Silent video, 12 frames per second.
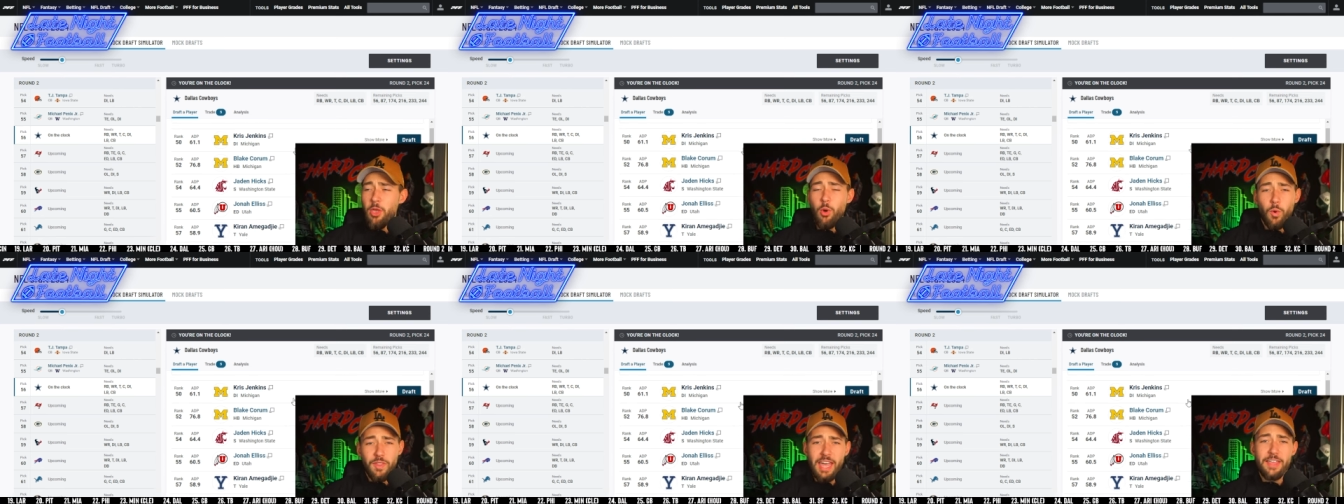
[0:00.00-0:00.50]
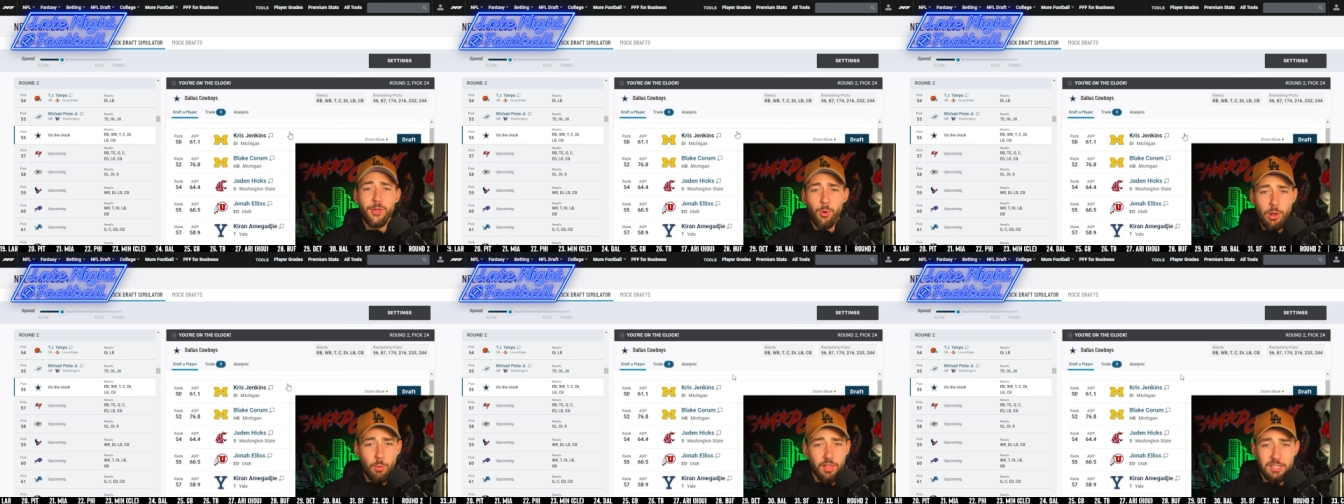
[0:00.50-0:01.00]
When they had the
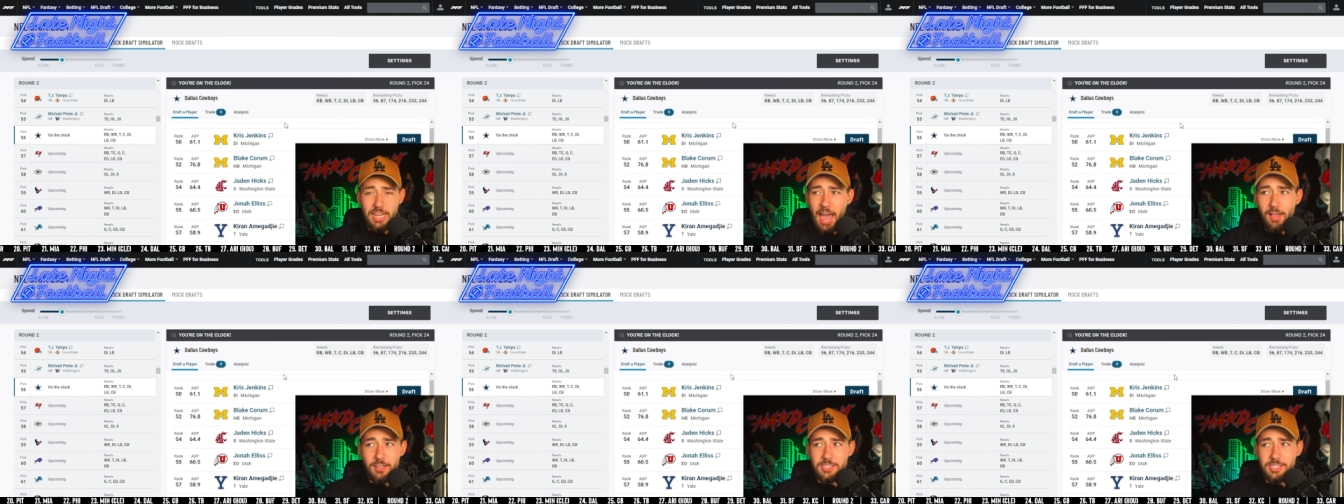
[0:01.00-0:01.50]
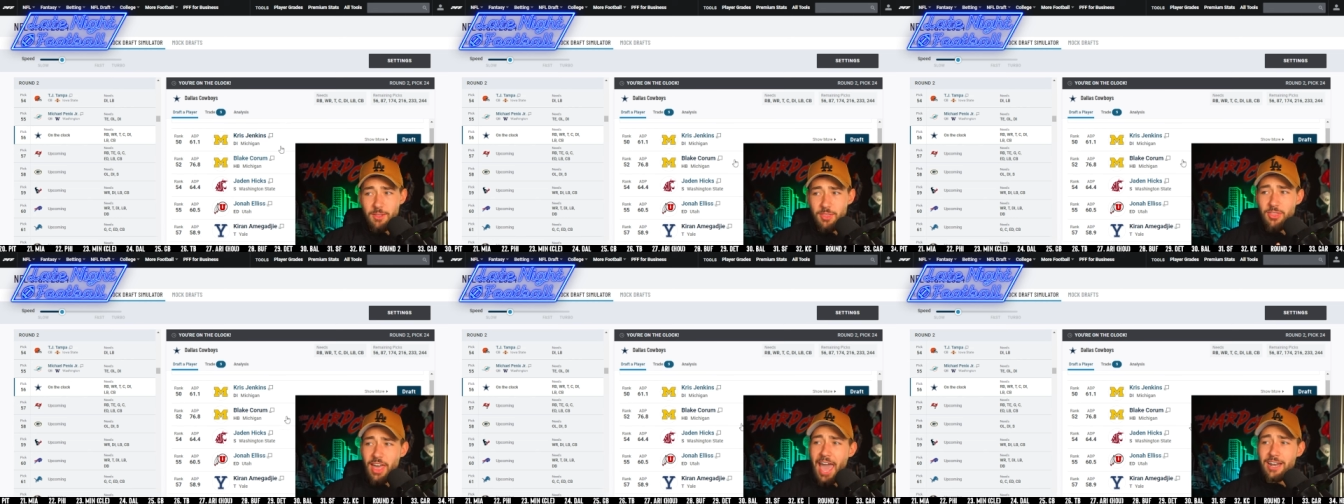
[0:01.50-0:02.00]
Great Wall of Dallas,
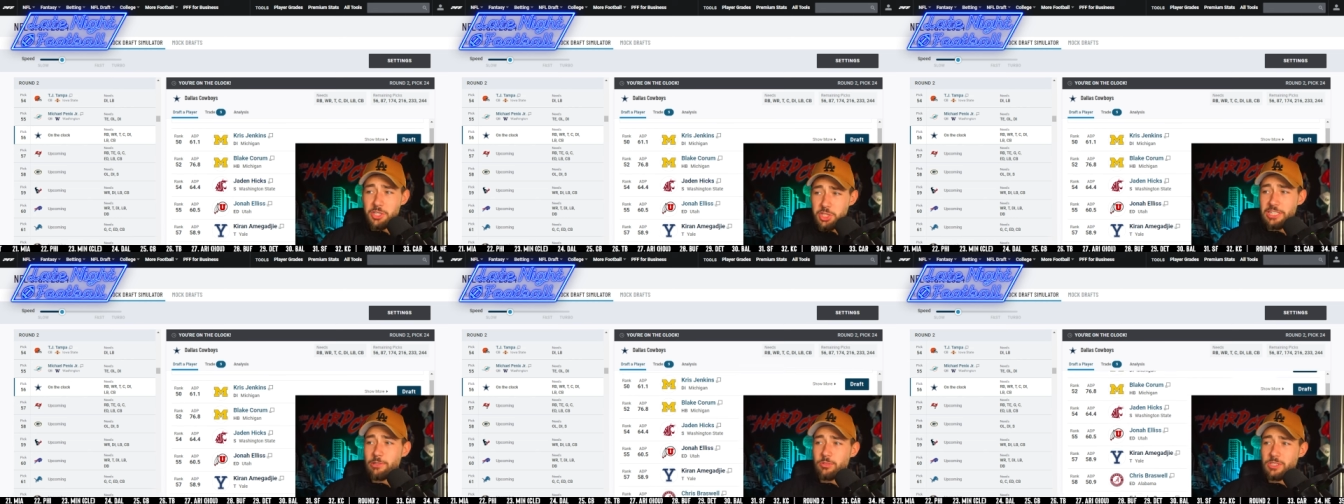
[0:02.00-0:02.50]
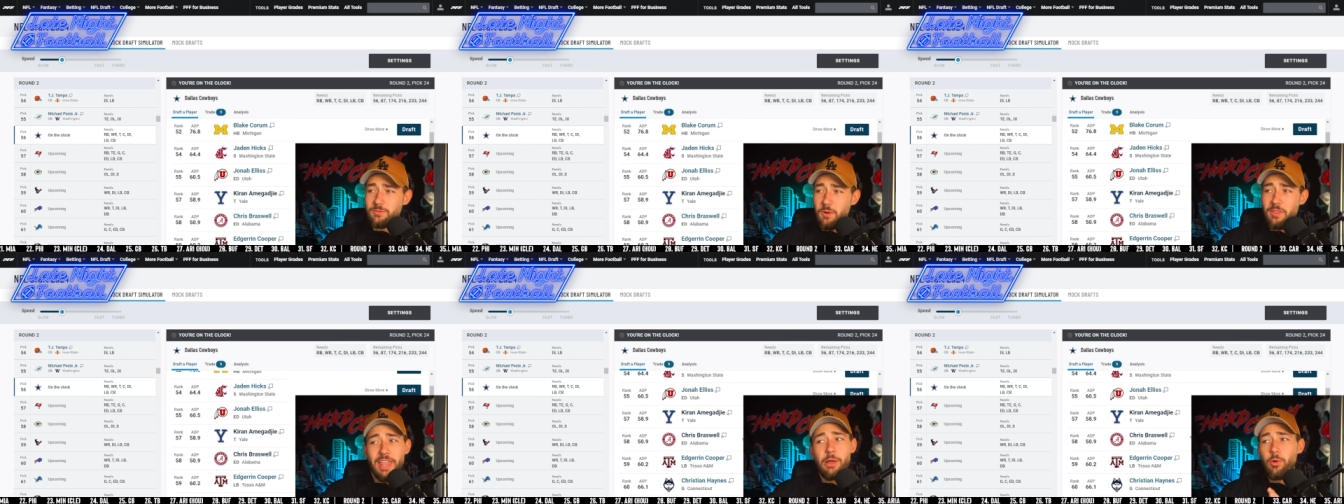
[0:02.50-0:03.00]
that shit was
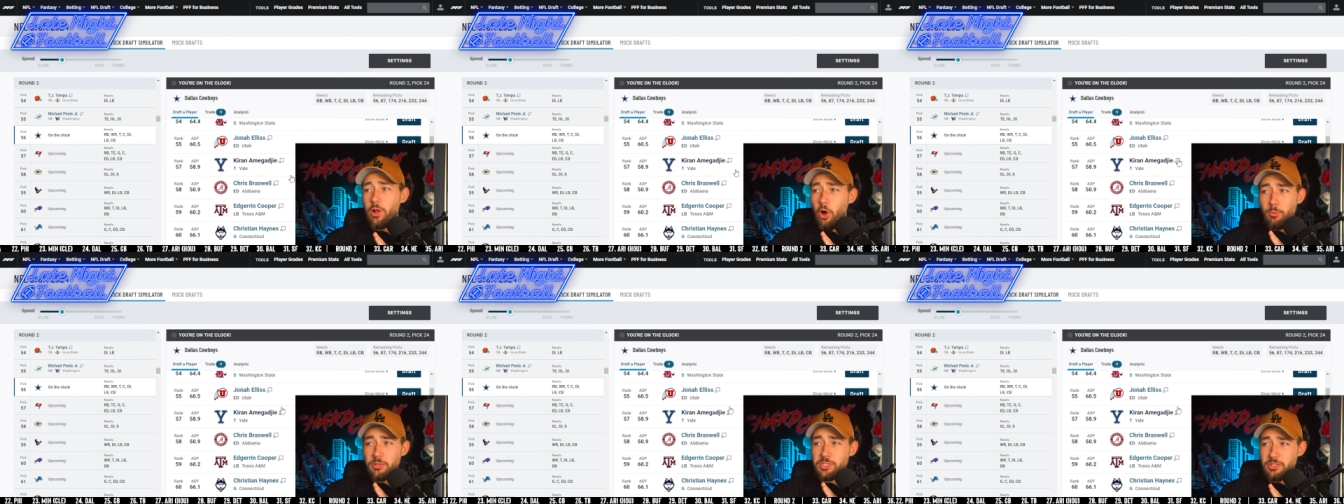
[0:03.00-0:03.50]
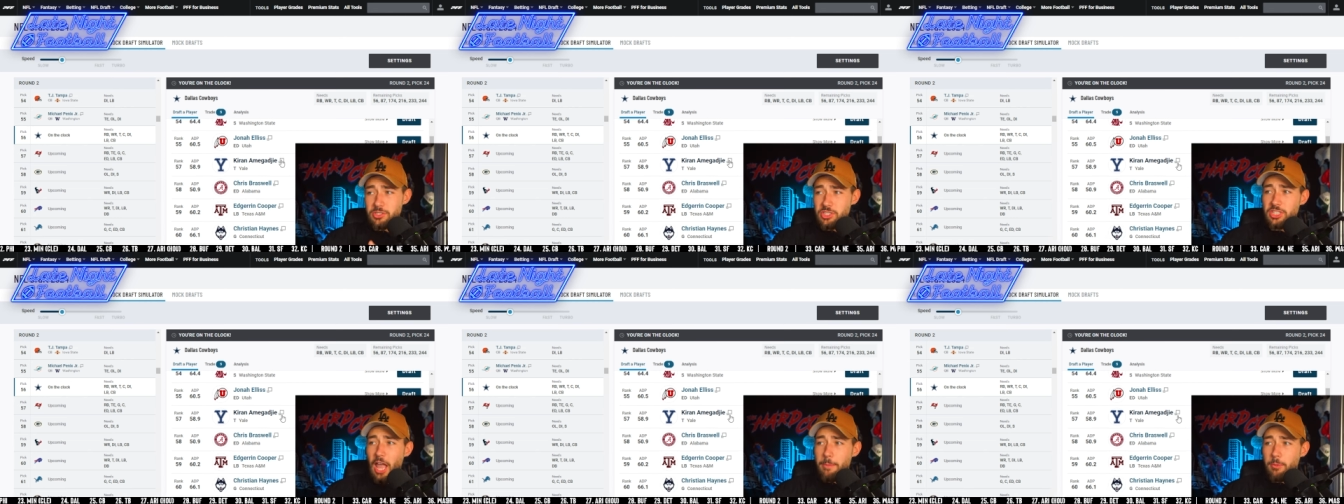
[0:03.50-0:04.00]
fun. They were almost
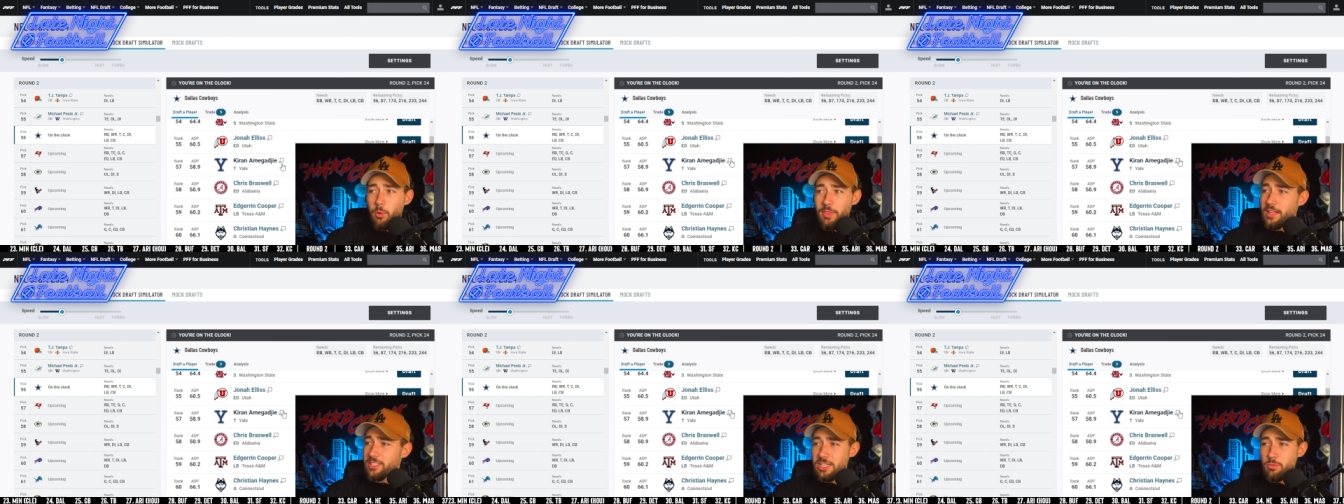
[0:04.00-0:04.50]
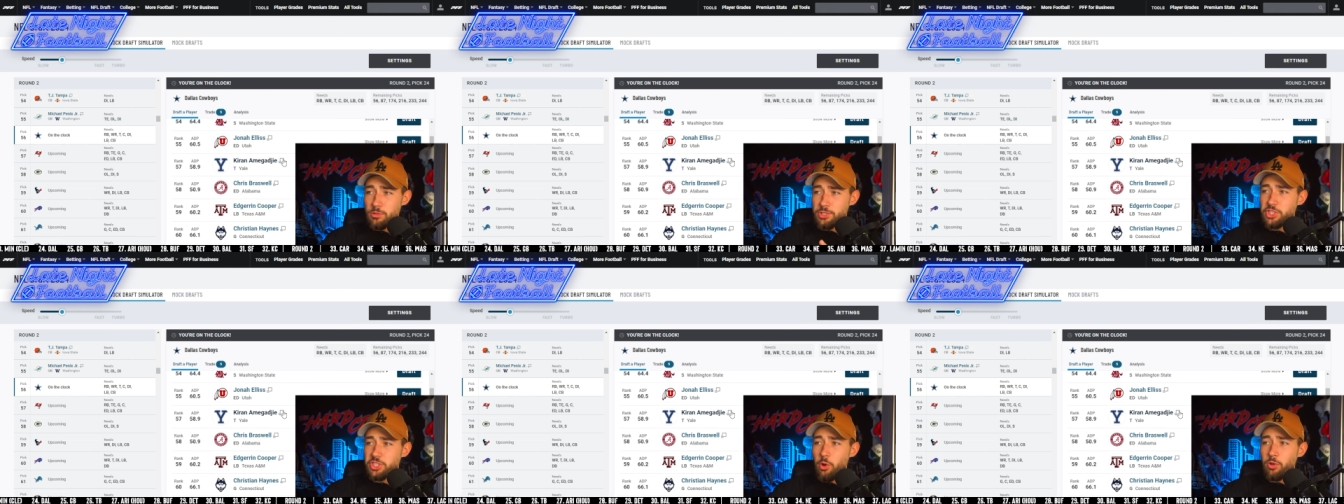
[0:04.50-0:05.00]
unstoppable. That team was
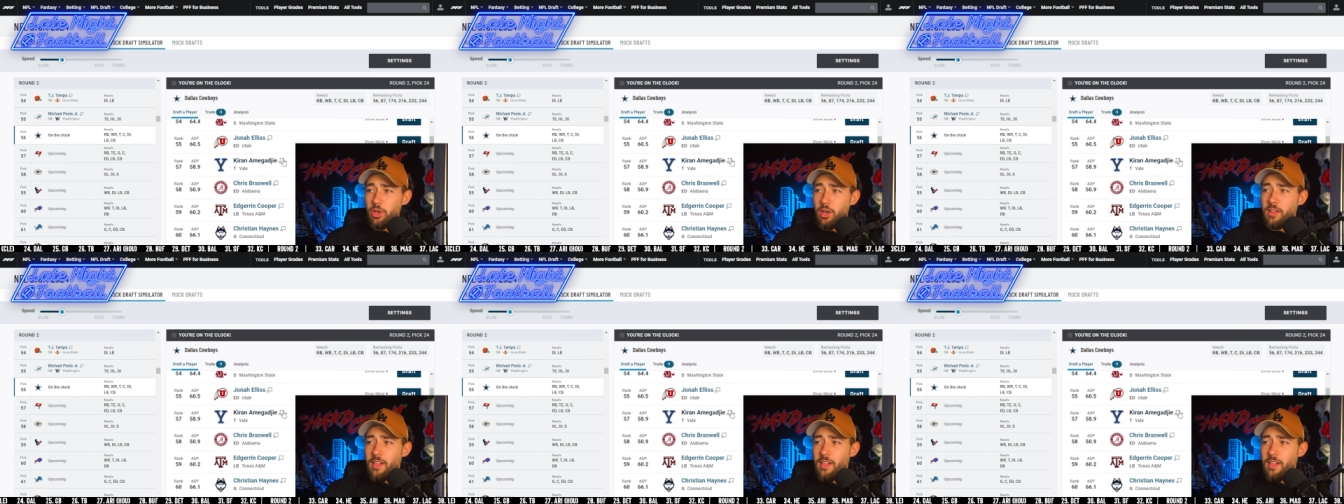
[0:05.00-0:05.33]
so good.